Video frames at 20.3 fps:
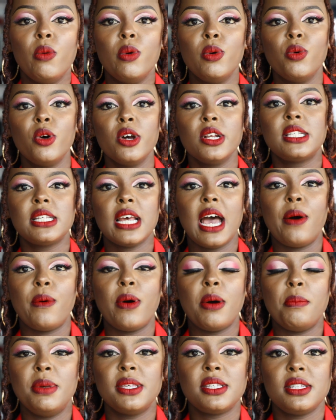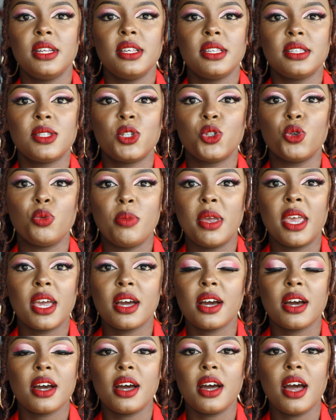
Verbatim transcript: We want our business to make